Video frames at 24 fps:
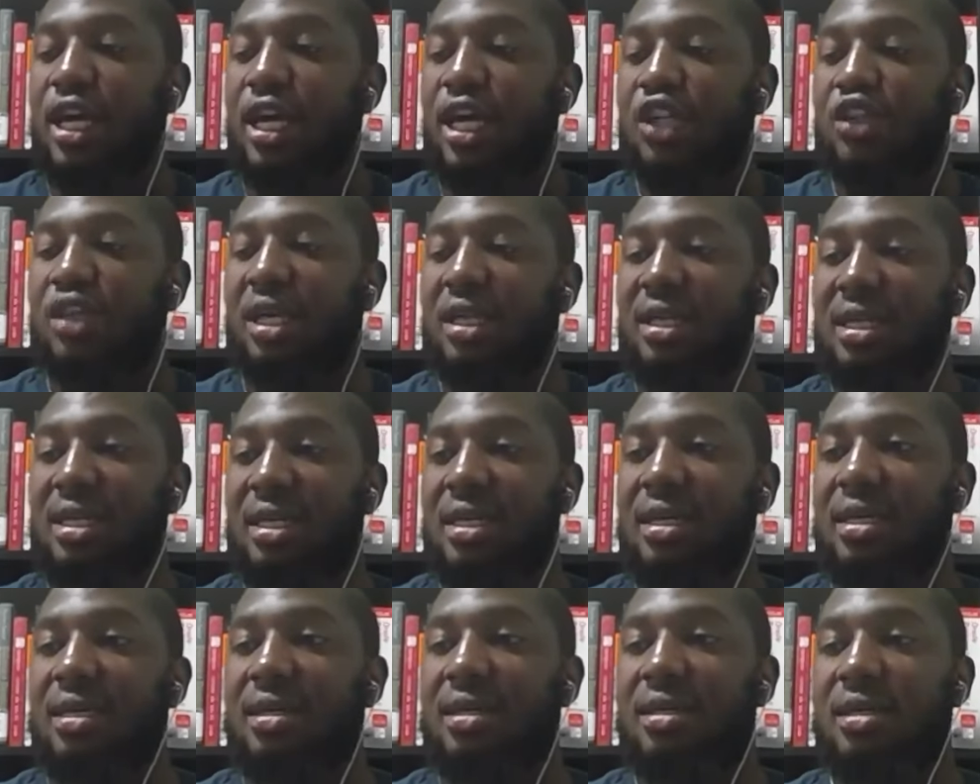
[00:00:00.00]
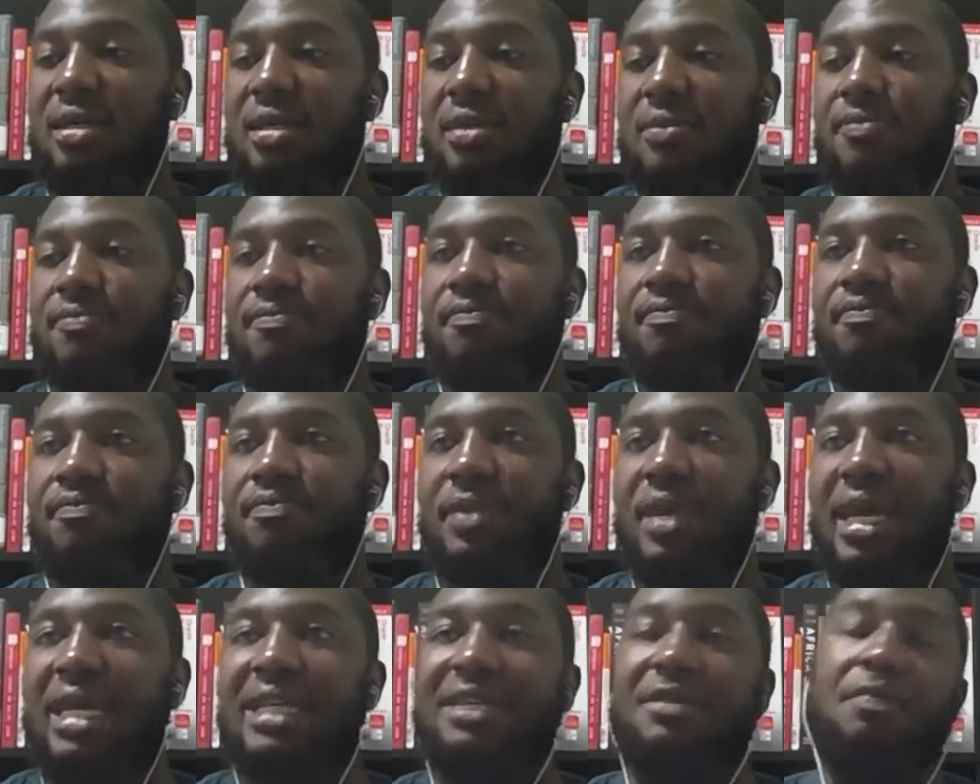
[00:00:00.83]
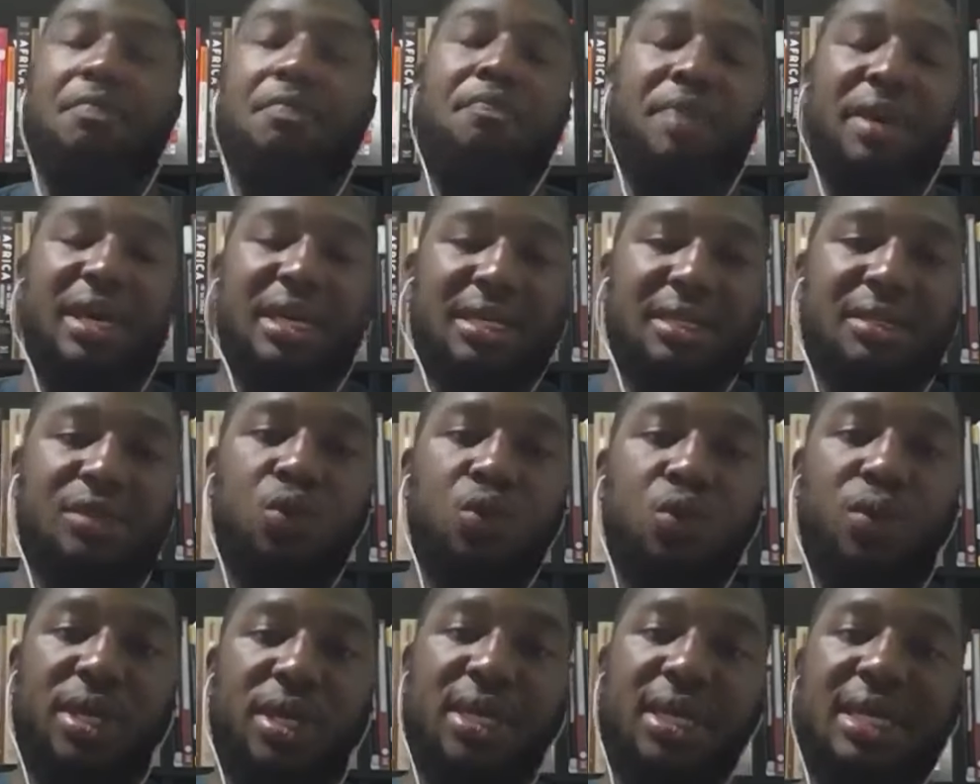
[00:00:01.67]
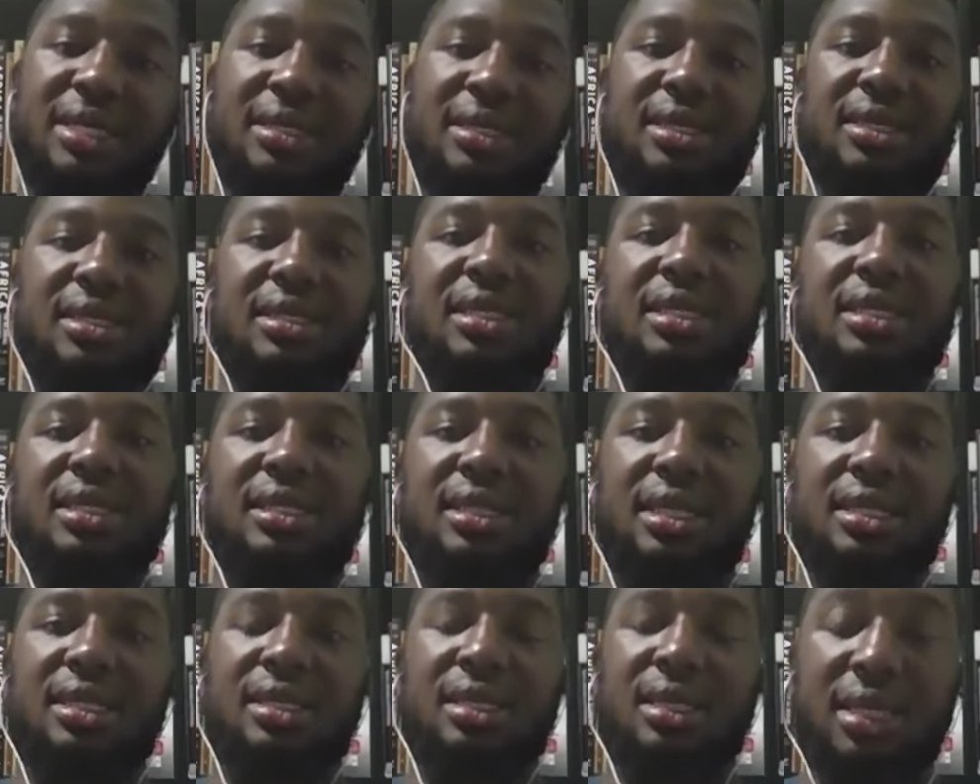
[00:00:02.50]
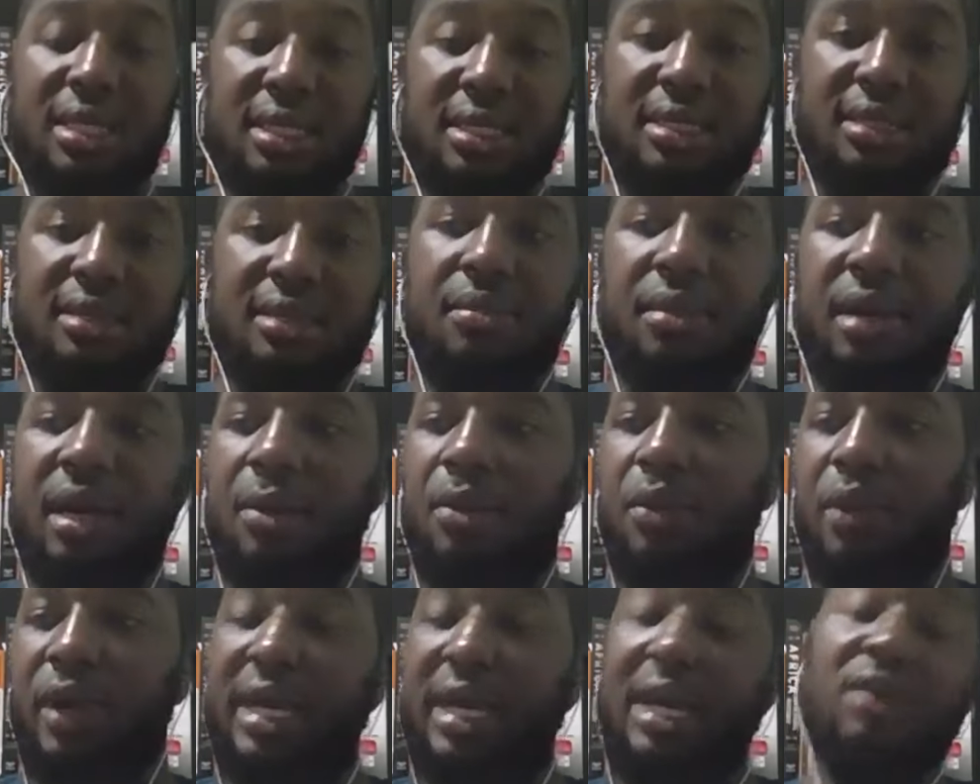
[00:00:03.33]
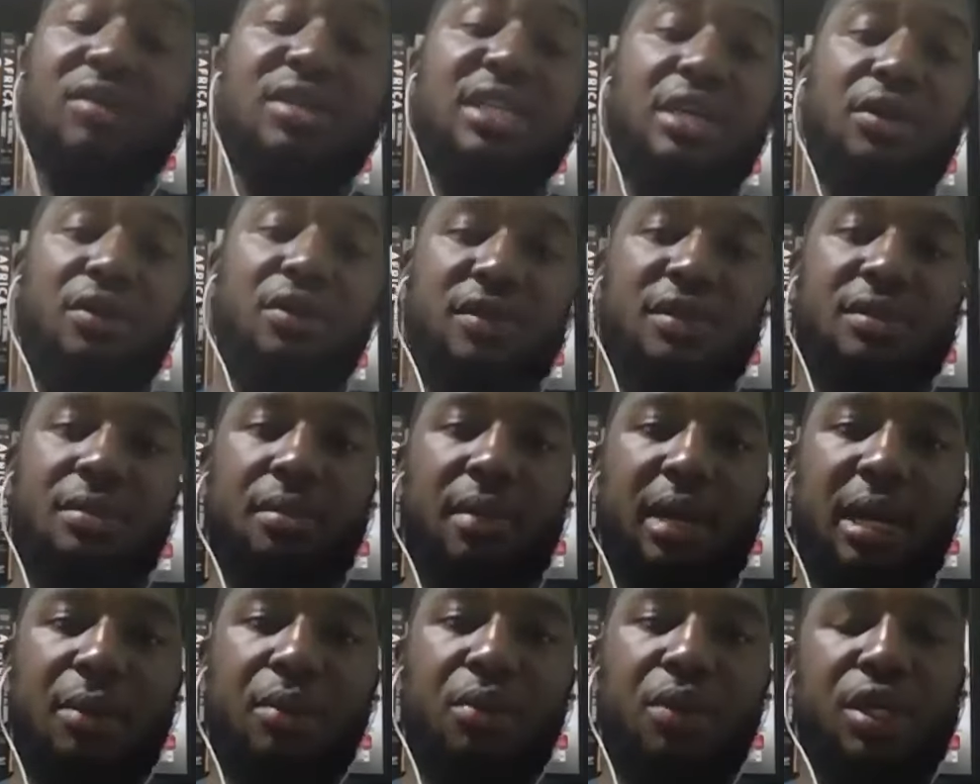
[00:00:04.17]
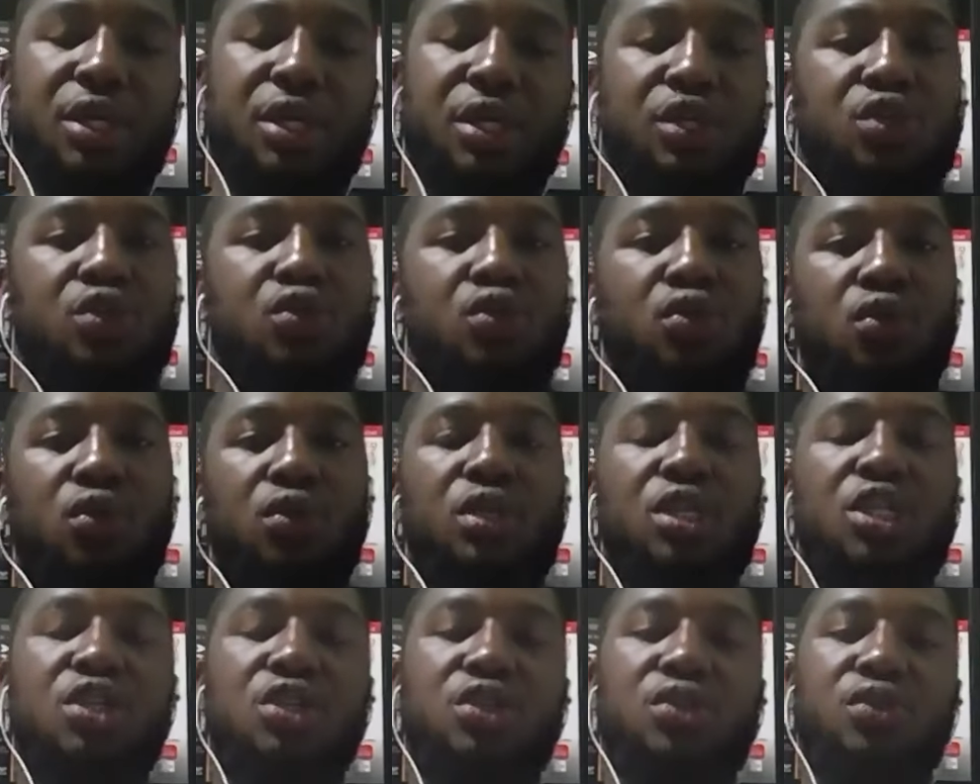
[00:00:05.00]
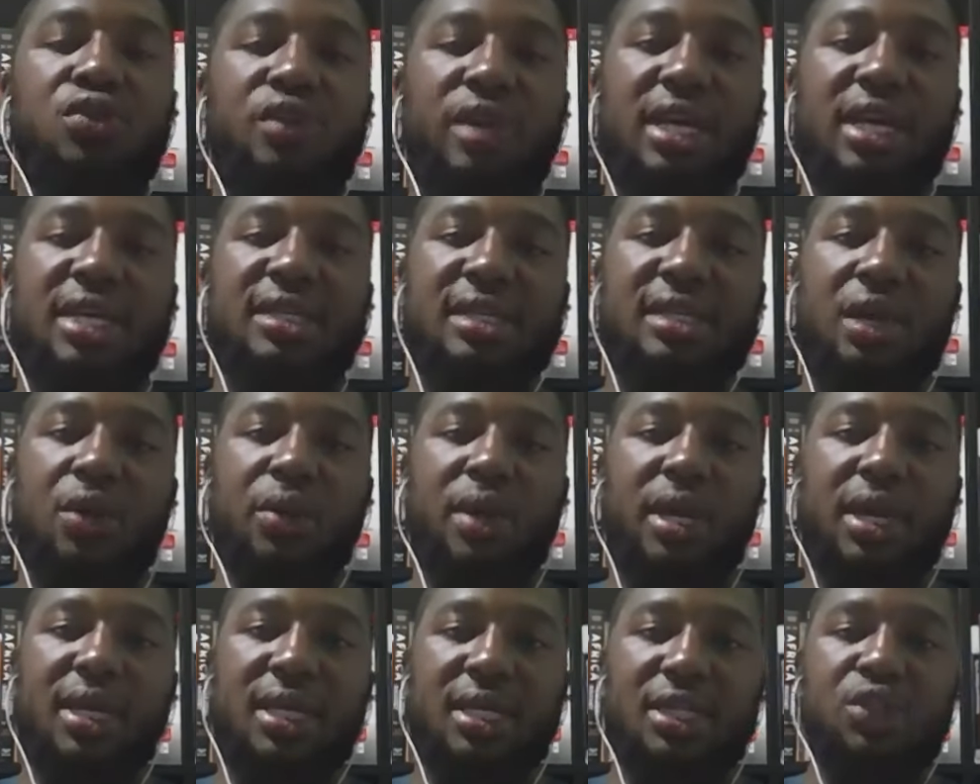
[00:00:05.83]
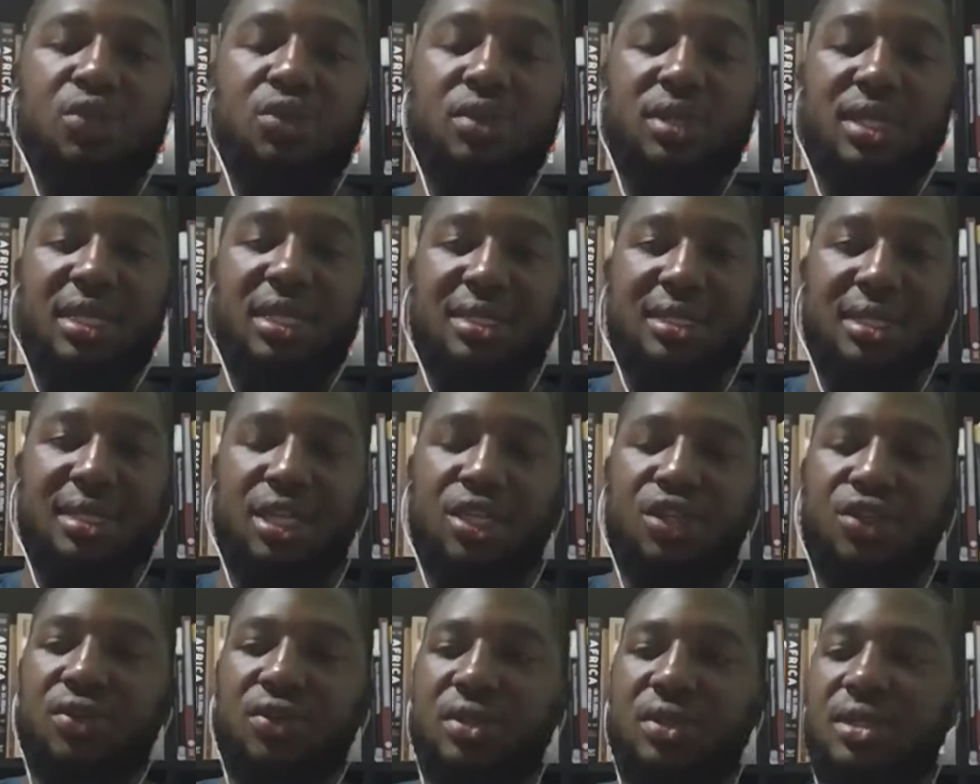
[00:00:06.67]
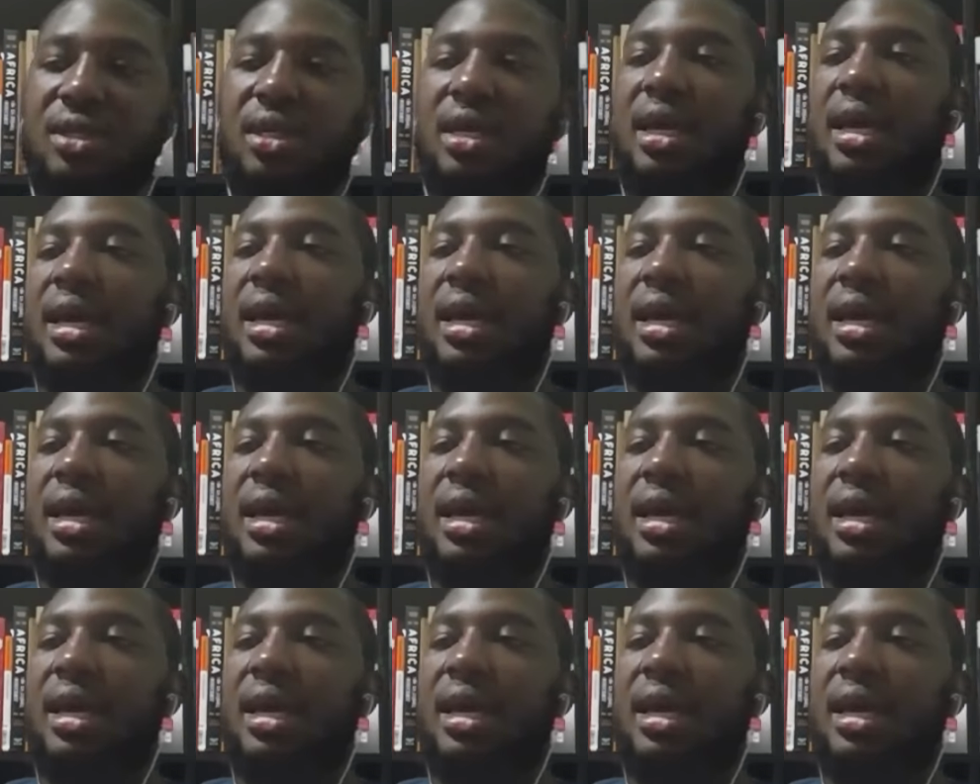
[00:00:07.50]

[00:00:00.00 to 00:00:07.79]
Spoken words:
So I think at best, we as the citizens in Zimbabwe and outside of Zimbabwe is to continue to raise awareness to these issues